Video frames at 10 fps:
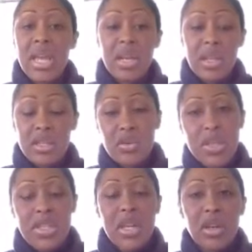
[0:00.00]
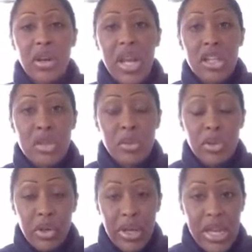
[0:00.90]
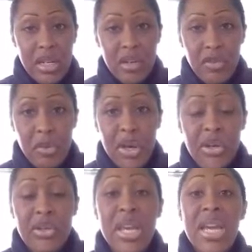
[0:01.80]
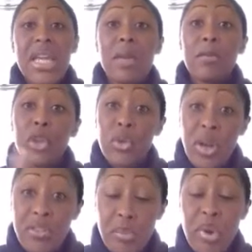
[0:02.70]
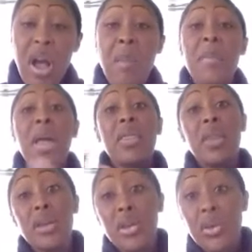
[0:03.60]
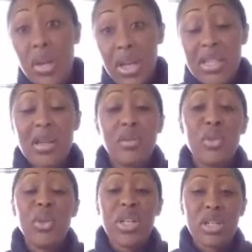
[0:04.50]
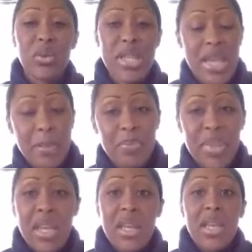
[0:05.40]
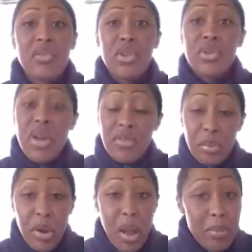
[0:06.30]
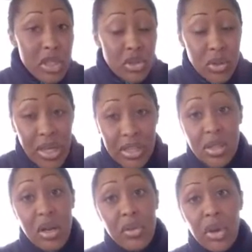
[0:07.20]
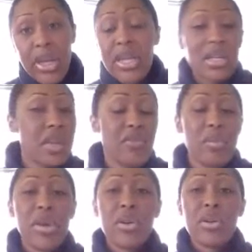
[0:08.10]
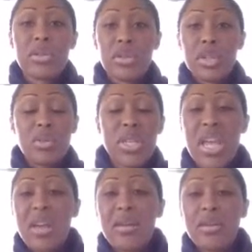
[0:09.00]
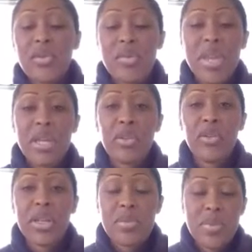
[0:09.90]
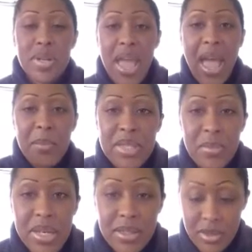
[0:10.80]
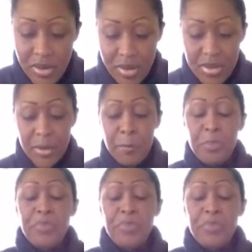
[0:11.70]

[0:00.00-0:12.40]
And this is what I said. You're eligible. You're a candidate for miracles. If you have a problem that you cannot solve, you can tweet that. If you have a problem that you can't solve, you're a candidate for miracles. You can tweet that for me. And don't forget to put @Ms. Banks on there.